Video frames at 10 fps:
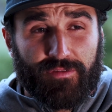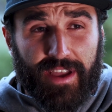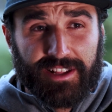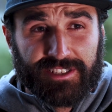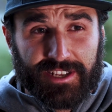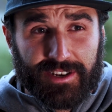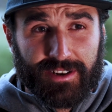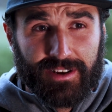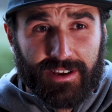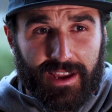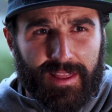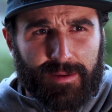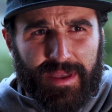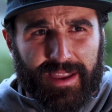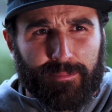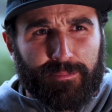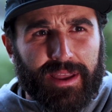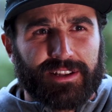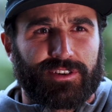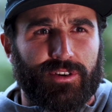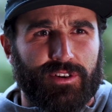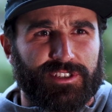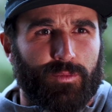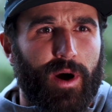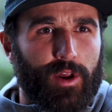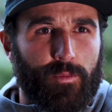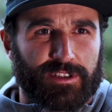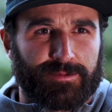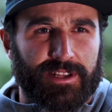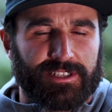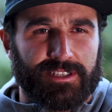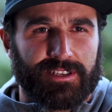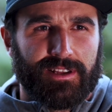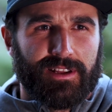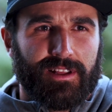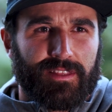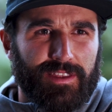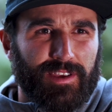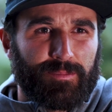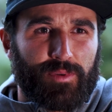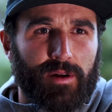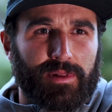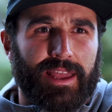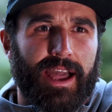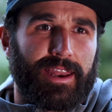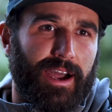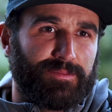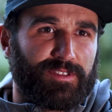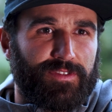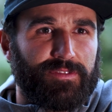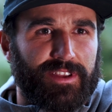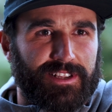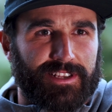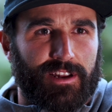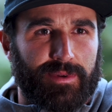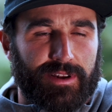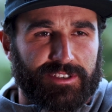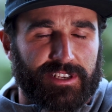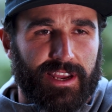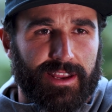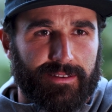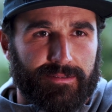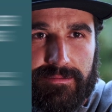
an advanced skier and like making big turns in wide open spaces, then you can probably add up to 15 centimeters in height.